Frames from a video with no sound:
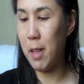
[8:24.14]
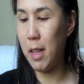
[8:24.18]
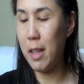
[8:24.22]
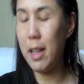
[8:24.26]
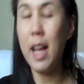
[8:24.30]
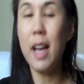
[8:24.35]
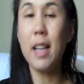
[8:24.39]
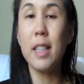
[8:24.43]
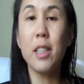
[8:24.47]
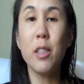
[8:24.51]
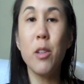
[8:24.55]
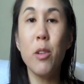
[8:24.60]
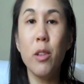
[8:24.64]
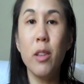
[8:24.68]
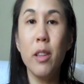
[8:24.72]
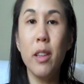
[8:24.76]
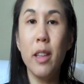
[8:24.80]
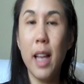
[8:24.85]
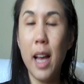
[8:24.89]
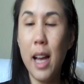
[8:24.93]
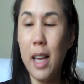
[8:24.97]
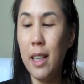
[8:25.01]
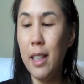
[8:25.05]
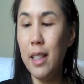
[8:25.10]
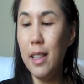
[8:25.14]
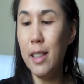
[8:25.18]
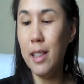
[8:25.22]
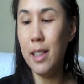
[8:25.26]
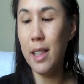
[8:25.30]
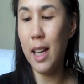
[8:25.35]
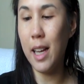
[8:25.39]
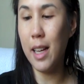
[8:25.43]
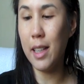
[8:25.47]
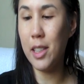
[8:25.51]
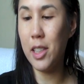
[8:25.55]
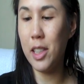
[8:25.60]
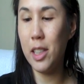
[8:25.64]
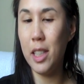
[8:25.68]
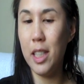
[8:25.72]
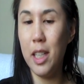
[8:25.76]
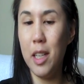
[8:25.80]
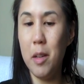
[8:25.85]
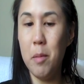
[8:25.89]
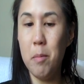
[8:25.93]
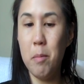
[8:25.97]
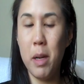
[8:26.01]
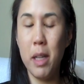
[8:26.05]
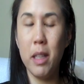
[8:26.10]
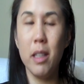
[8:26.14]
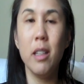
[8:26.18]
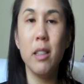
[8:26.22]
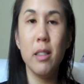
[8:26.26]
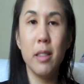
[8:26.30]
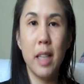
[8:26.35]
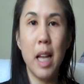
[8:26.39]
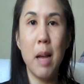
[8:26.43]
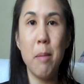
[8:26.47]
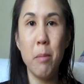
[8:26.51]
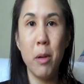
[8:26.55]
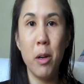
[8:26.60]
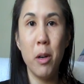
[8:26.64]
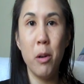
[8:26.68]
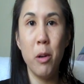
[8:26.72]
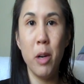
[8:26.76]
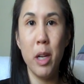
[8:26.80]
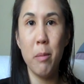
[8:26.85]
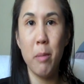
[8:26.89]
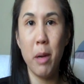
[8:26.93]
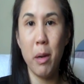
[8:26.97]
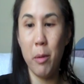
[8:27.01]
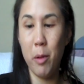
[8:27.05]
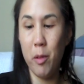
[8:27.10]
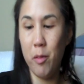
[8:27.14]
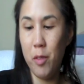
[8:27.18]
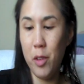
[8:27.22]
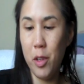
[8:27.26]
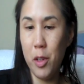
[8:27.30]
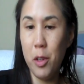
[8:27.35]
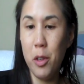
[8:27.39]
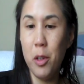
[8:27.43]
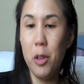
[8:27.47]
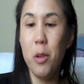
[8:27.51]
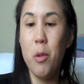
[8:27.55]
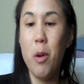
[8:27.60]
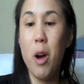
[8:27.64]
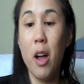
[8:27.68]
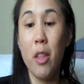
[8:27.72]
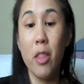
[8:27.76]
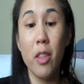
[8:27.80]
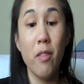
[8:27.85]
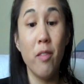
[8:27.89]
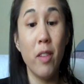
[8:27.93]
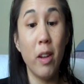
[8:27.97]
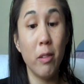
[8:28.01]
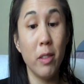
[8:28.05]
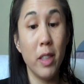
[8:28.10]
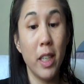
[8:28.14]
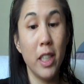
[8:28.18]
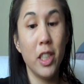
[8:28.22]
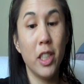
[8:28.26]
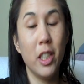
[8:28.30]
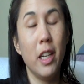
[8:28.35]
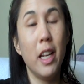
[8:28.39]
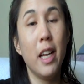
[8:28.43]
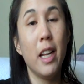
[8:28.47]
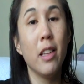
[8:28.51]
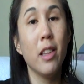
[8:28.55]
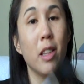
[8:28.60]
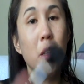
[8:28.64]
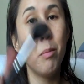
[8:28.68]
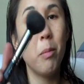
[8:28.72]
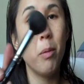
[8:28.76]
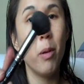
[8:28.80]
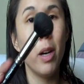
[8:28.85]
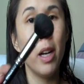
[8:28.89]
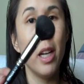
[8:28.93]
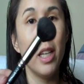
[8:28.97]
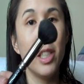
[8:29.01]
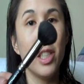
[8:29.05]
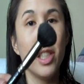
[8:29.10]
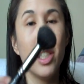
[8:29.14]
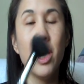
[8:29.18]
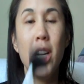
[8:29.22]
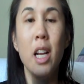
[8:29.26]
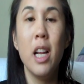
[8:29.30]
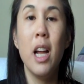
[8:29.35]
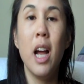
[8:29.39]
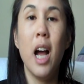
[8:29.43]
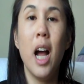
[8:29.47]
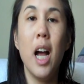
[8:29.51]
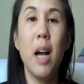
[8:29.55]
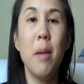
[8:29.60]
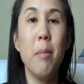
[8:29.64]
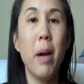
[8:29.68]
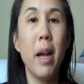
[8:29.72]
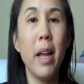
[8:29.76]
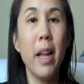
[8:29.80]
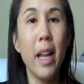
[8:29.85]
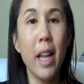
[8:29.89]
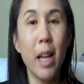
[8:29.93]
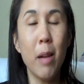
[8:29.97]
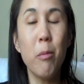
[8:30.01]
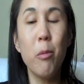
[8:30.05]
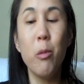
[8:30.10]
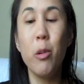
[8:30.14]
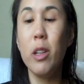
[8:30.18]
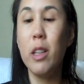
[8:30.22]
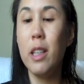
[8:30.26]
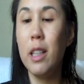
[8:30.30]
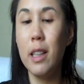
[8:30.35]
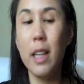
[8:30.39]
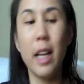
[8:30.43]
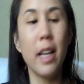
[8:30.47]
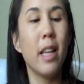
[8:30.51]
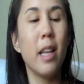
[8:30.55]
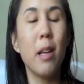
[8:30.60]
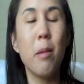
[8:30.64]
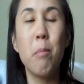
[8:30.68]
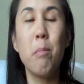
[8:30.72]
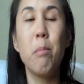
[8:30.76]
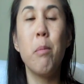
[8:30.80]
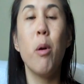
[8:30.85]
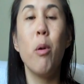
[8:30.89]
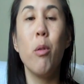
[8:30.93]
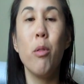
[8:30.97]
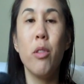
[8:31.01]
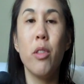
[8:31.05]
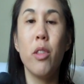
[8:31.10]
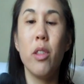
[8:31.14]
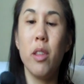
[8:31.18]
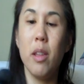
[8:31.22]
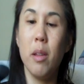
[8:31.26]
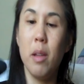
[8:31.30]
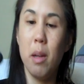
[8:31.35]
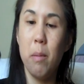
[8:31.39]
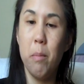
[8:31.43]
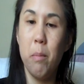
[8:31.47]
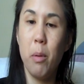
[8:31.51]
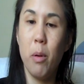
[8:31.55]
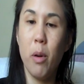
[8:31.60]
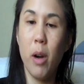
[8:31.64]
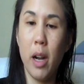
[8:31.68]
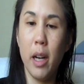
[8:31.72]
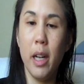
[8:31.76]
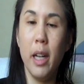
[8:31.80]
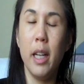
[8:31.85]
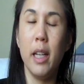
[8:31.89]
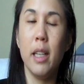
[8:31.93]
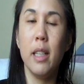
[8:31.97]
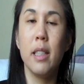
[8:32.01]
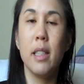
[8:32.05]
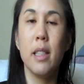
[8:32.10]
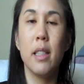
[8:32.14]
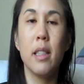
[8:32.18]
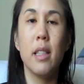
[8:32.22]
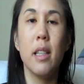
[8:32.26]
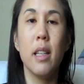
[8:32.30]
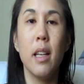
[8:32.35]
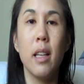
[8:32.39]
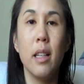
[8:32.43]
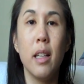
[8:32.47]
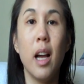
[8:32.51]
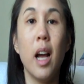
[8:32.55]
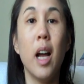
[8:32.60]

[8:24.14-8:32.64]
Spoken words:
yeah, so that is actually my little demo and my review on the foundation and the brush. I am really liking both products